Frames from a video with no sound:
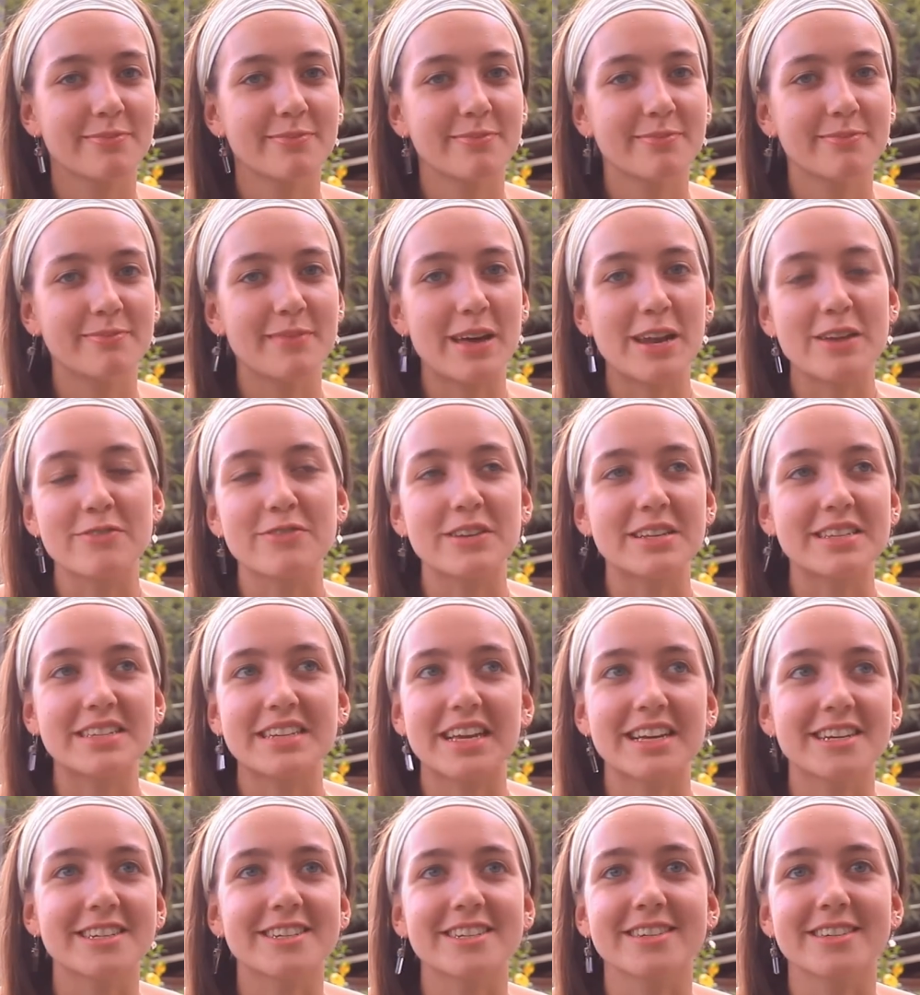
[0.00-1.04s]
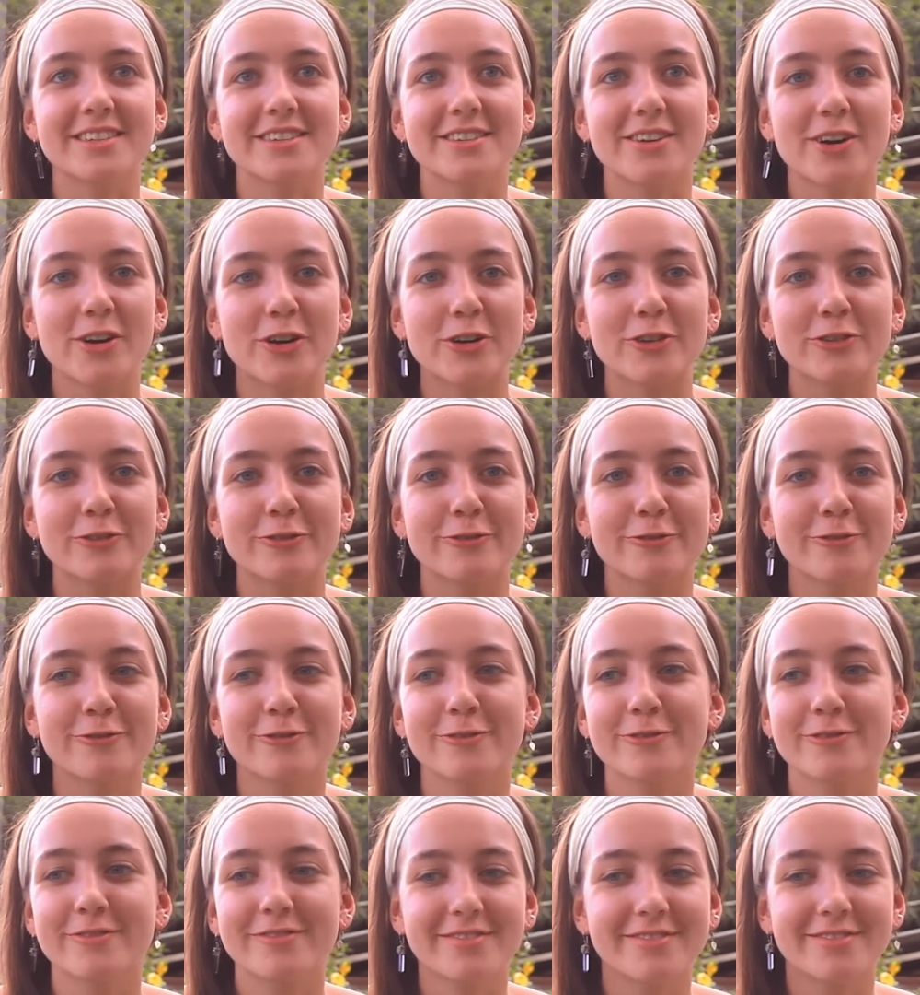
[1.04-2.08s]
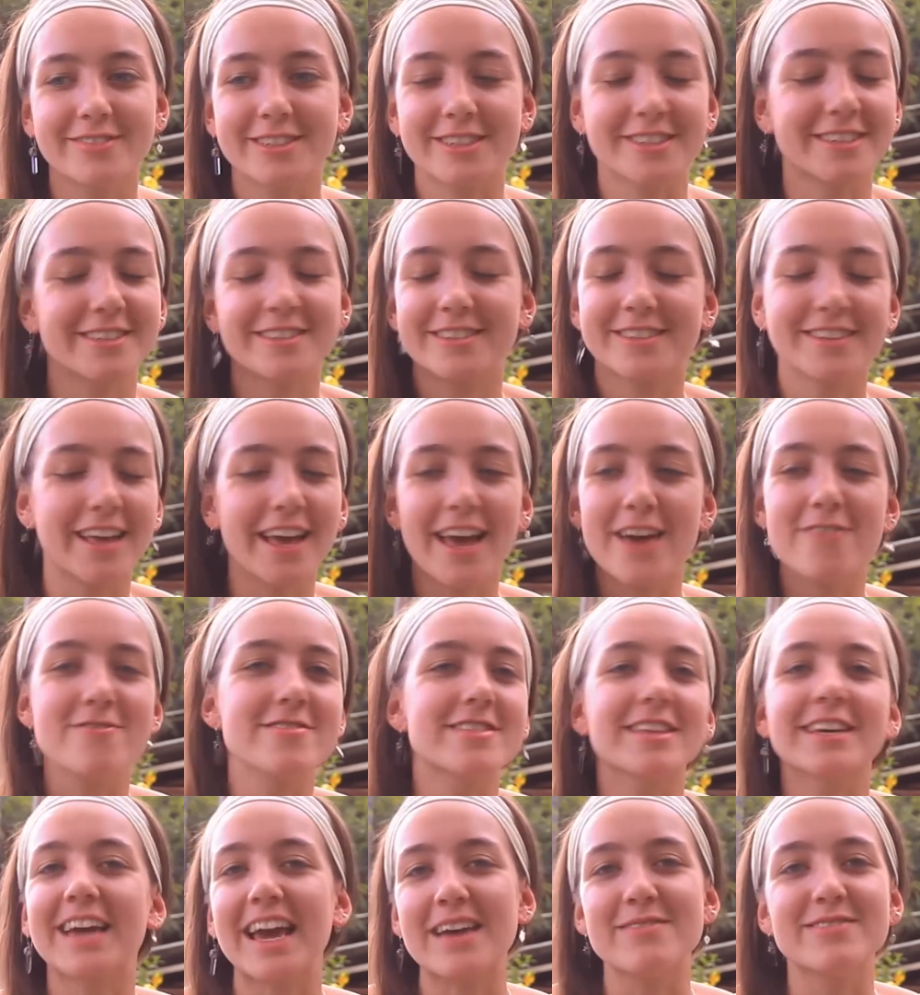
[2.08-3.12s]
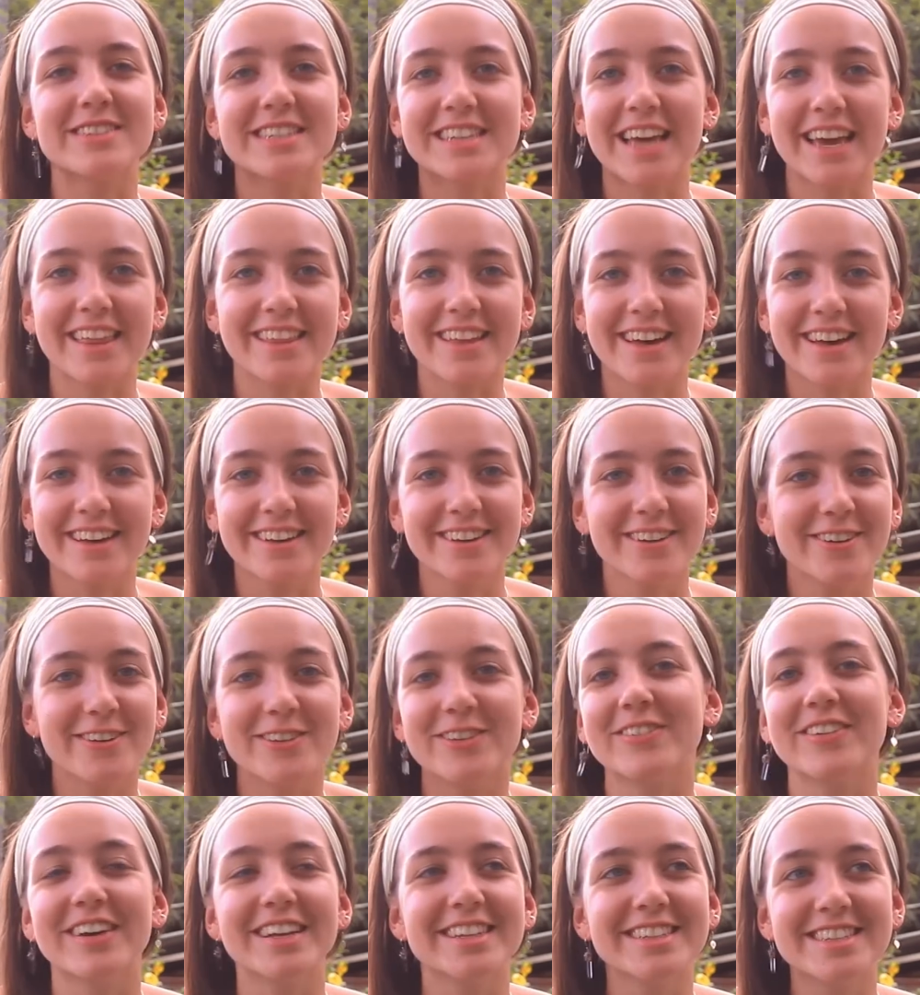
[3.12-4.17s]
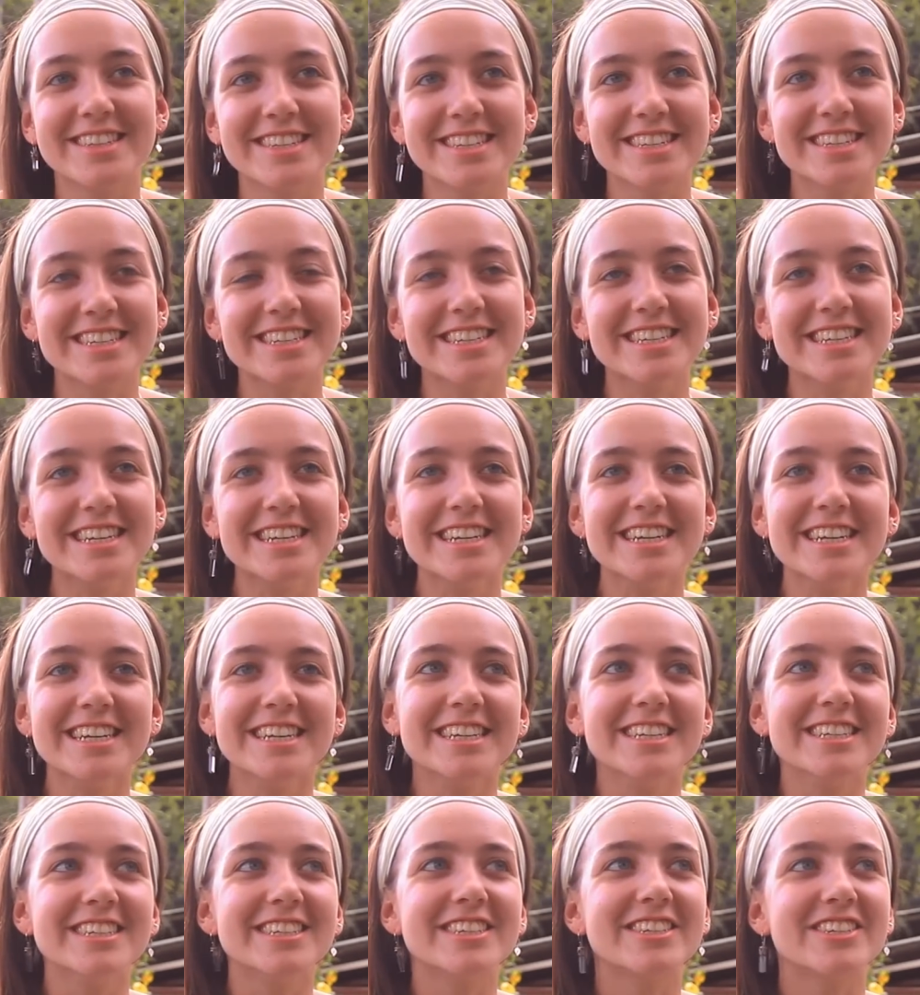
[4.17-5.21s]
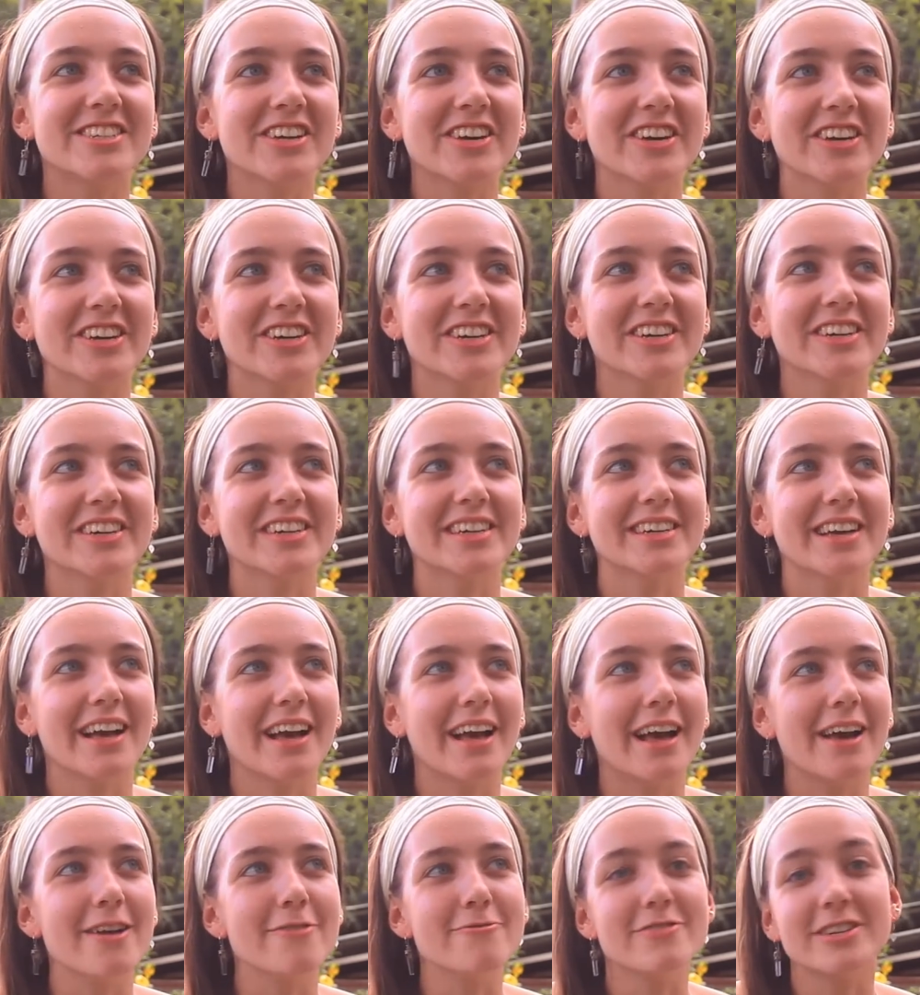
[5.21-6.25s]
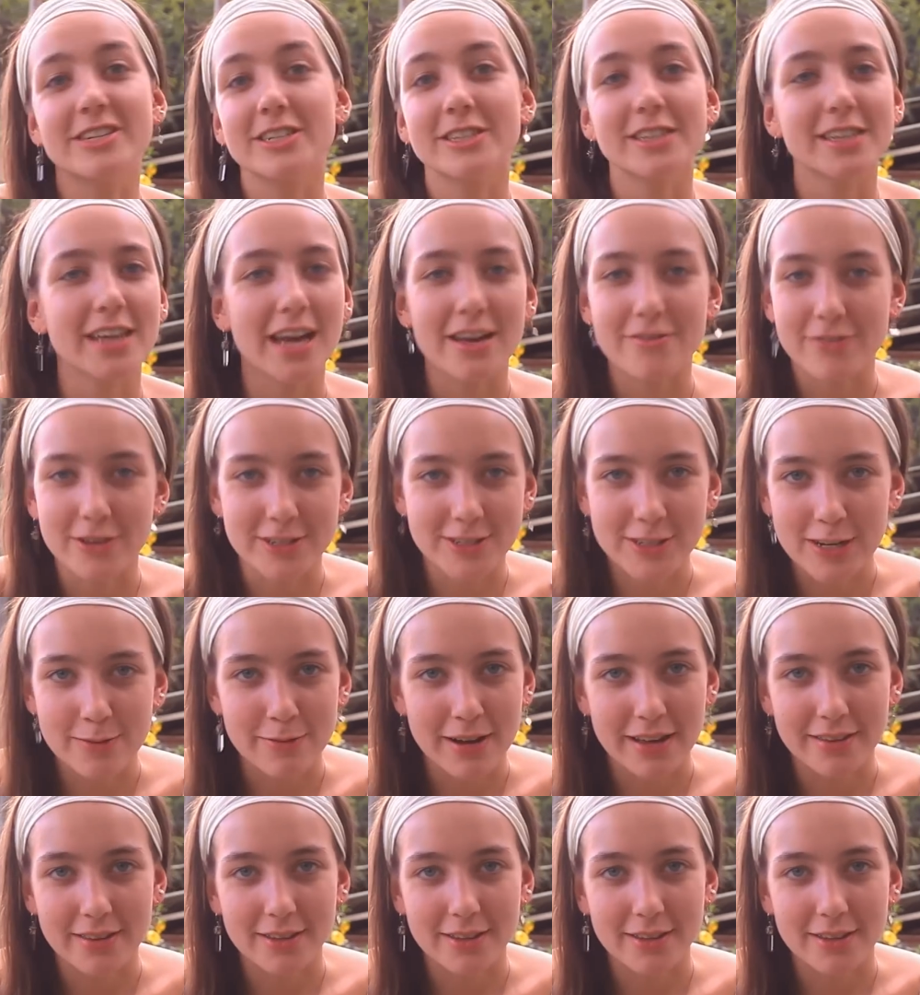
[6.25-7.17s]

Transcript: manifestation of just everything came together all at once. So originally, I first heard about the